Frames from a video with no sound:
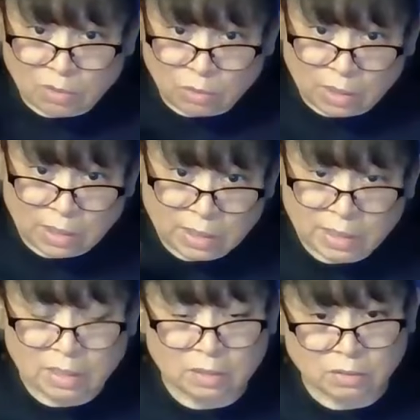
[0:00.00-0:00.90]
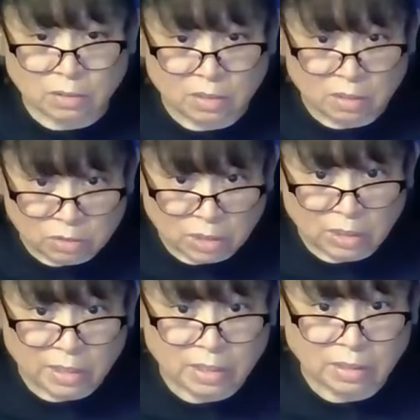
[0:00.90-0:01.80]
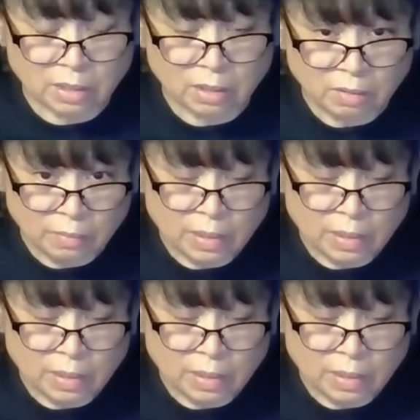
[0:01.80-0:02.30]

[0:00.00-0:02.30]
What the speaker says: You can click it. There's a link there.